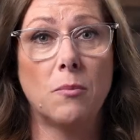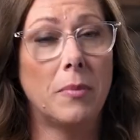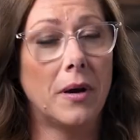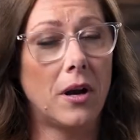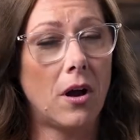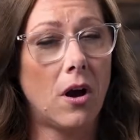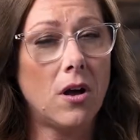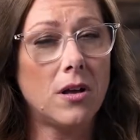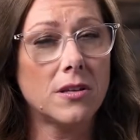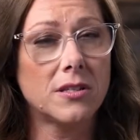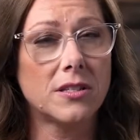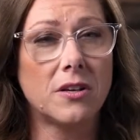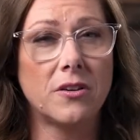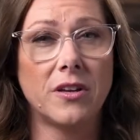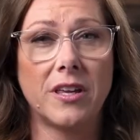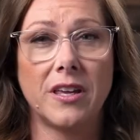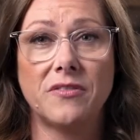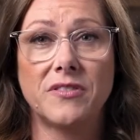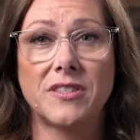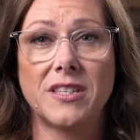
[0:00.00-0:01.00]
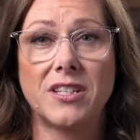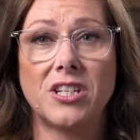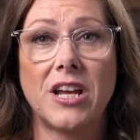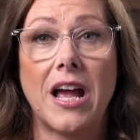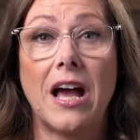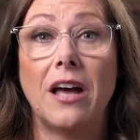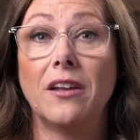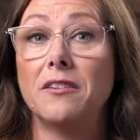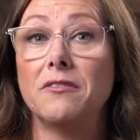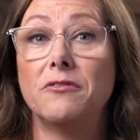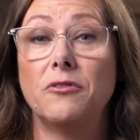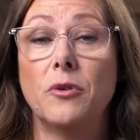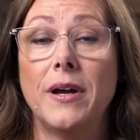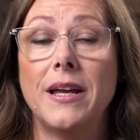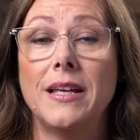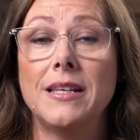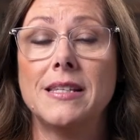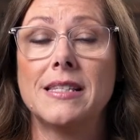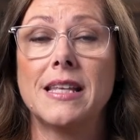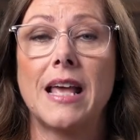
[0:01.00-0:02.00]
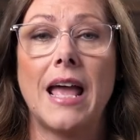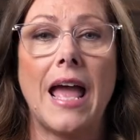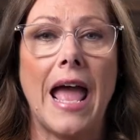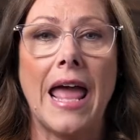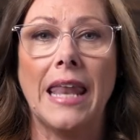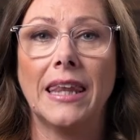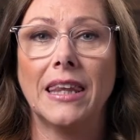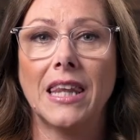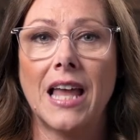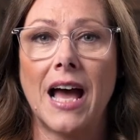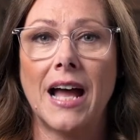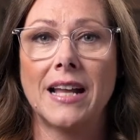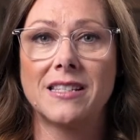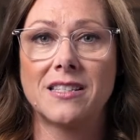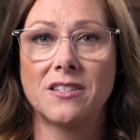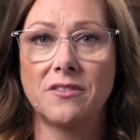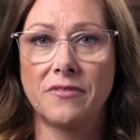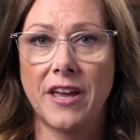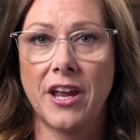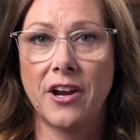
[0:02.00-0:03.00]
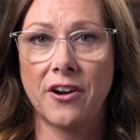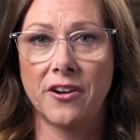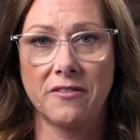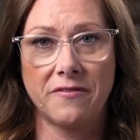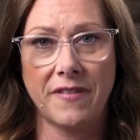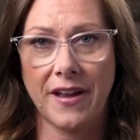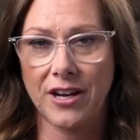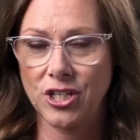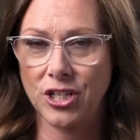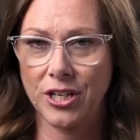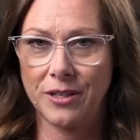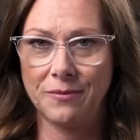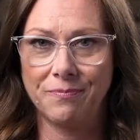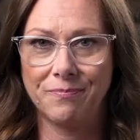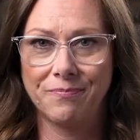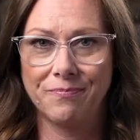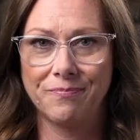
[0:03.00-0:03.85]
but also gives the child a voice and lots of care and affection.